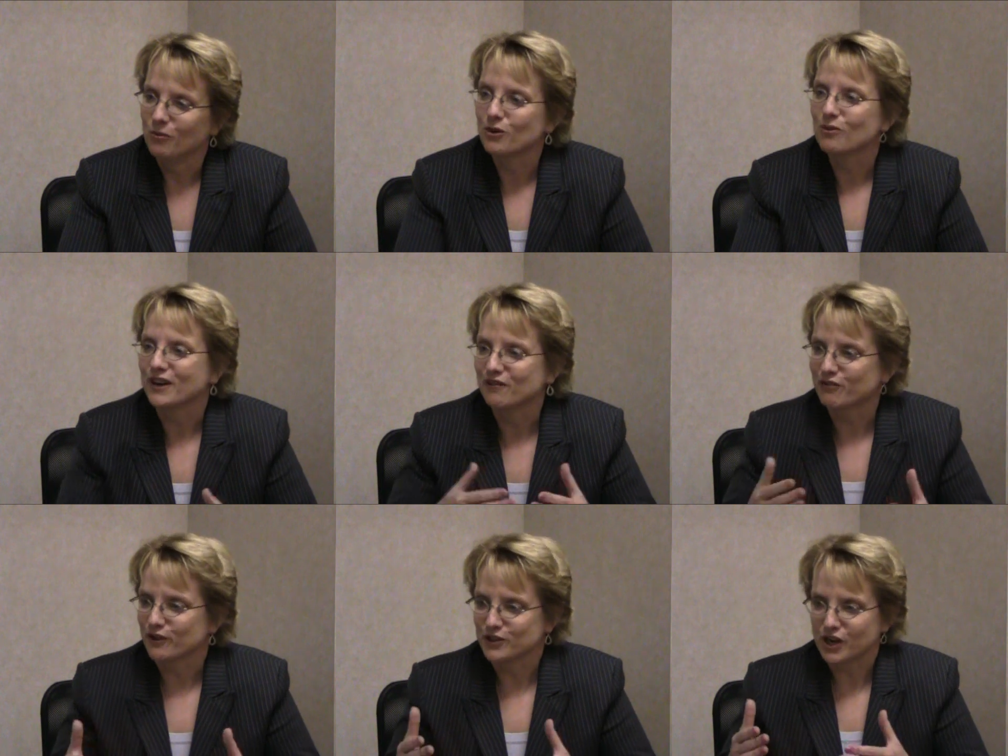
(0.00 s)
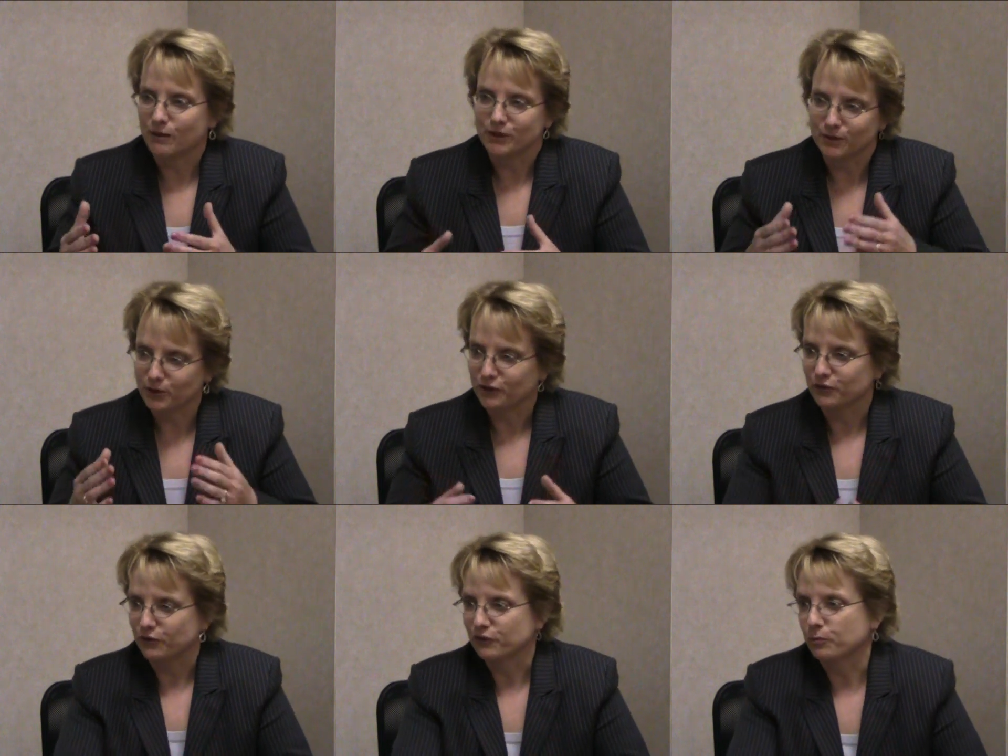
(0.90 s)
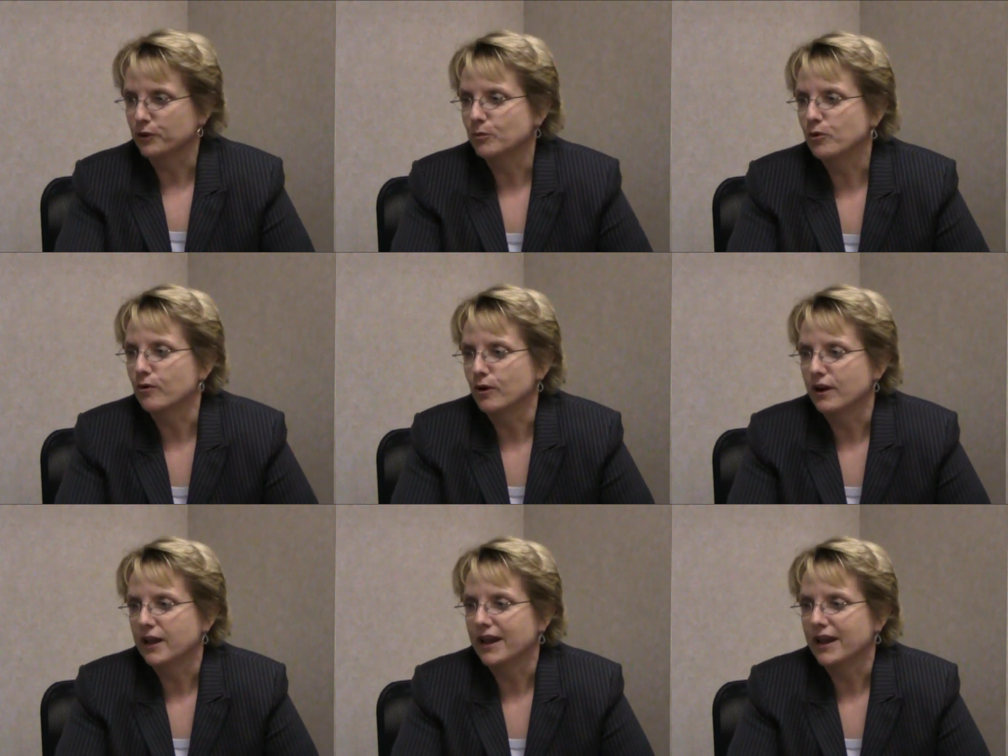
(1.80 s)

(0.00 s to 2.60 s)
We're running for a job on the Minnesota Supreme Court,